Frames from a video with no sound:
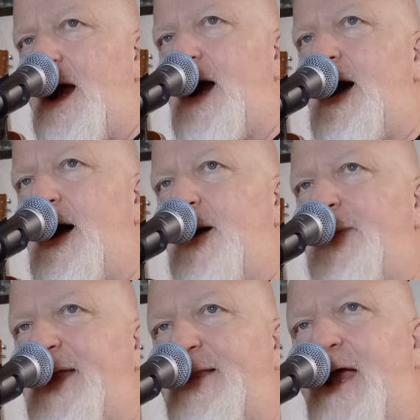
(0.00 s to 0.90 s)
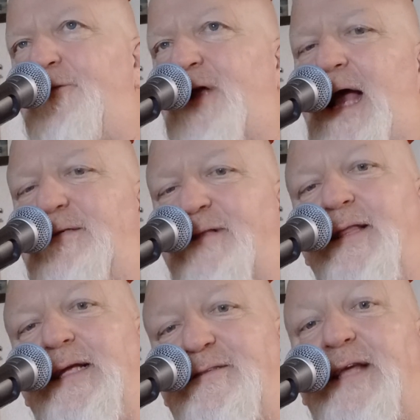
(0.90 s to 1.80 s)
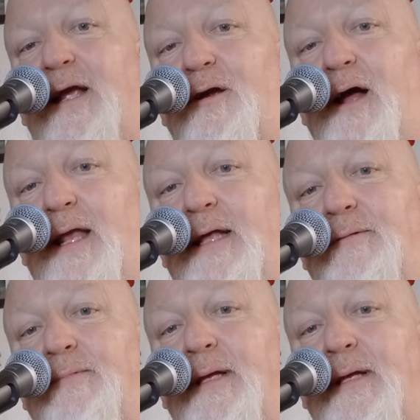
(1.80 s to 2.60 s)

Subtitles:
and the other guy's the lead singer on it,